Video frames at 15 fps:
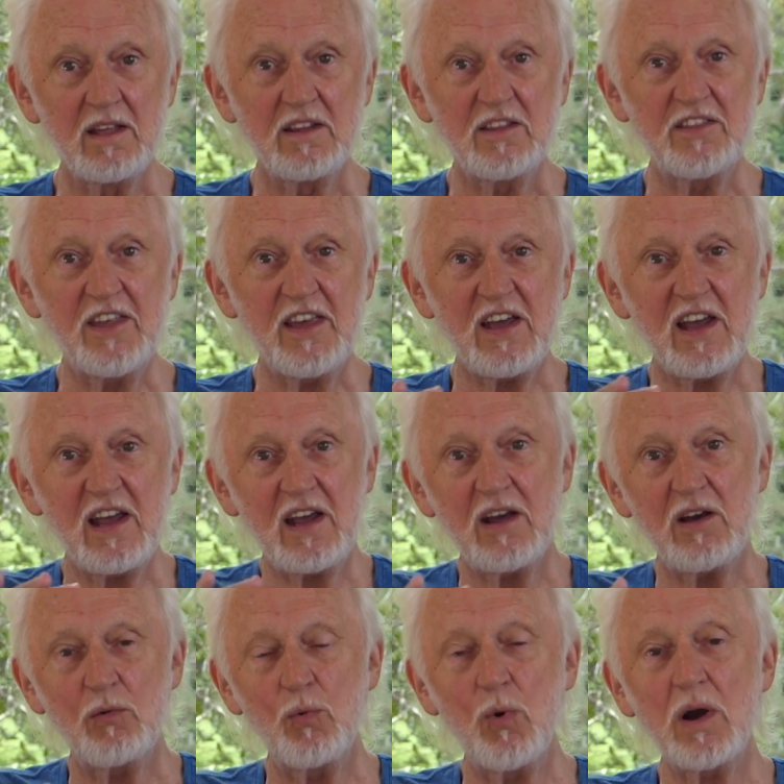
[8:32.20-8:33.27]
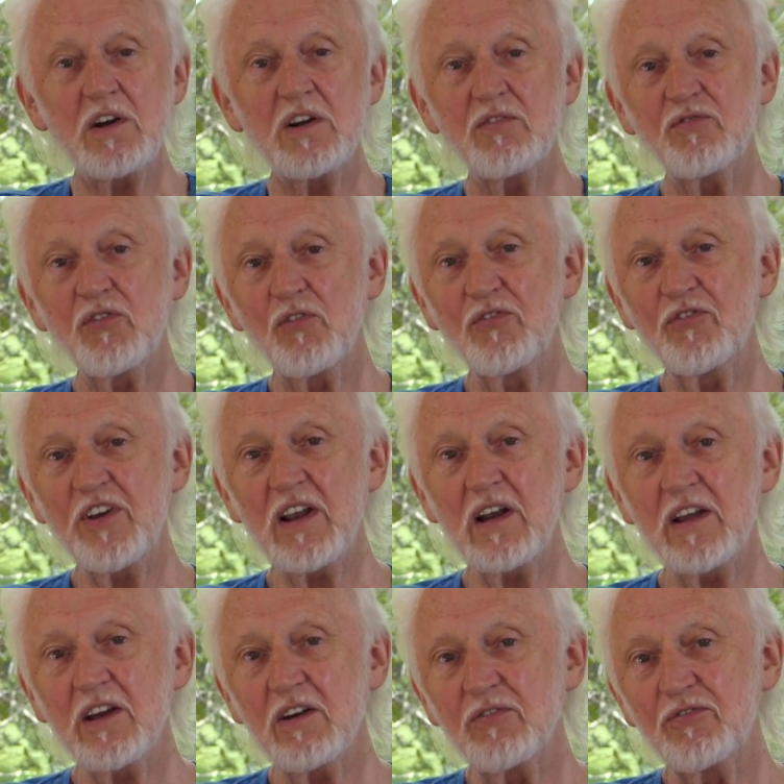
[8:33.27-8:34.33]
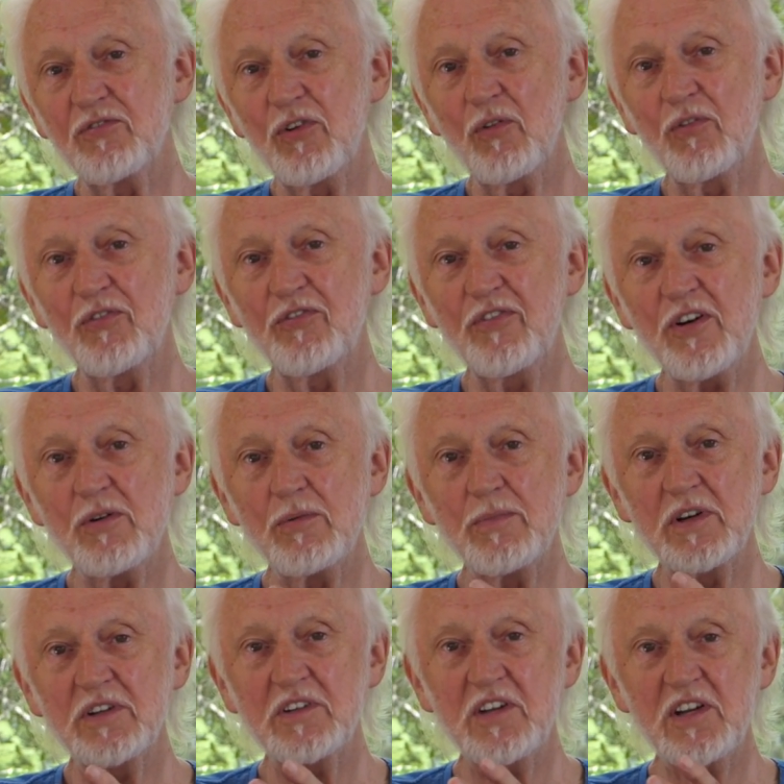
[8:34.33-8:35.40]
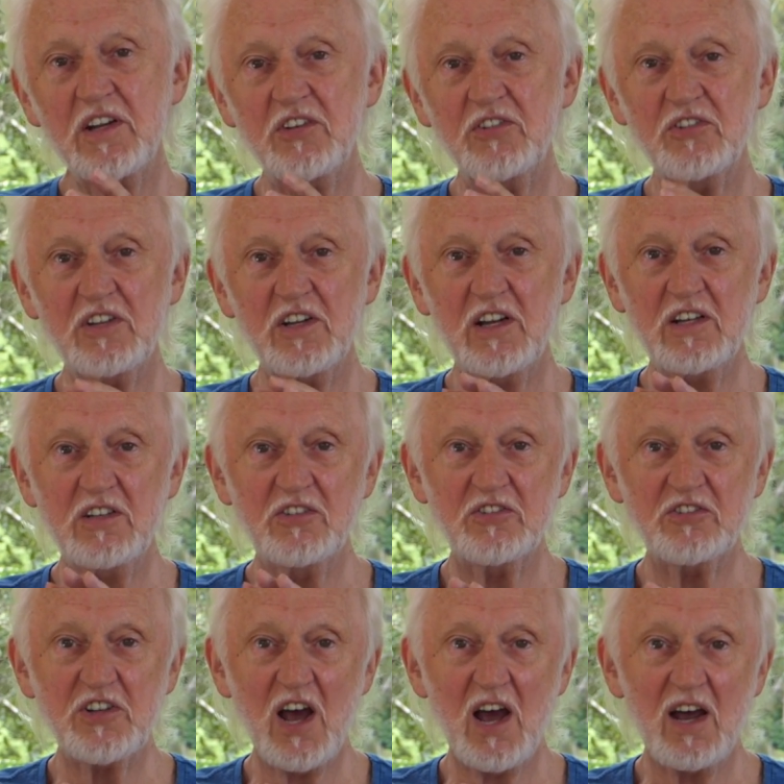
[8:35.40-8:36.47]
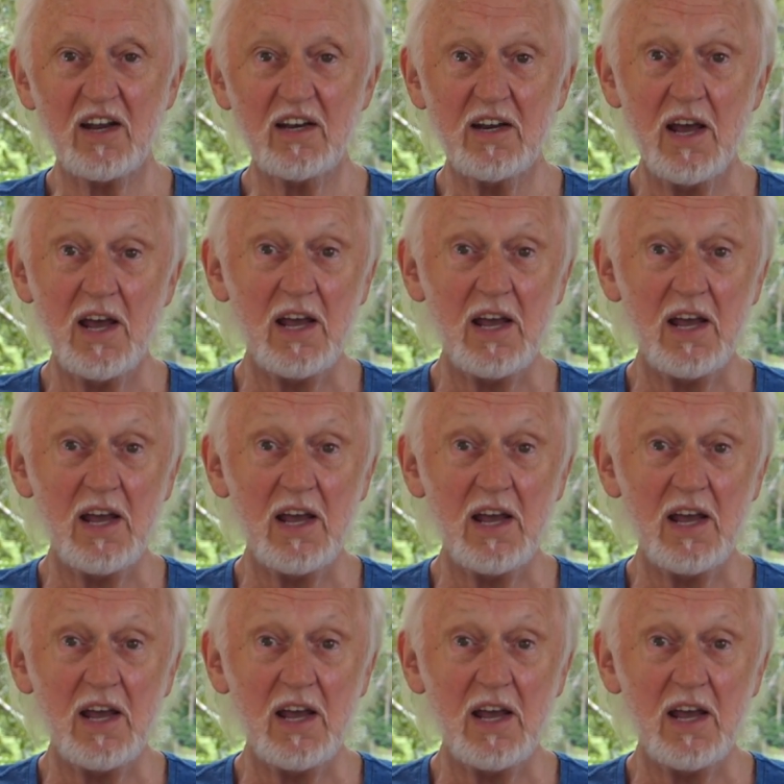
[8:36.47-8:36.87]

Their wonderful feeling of fulfillment is inside,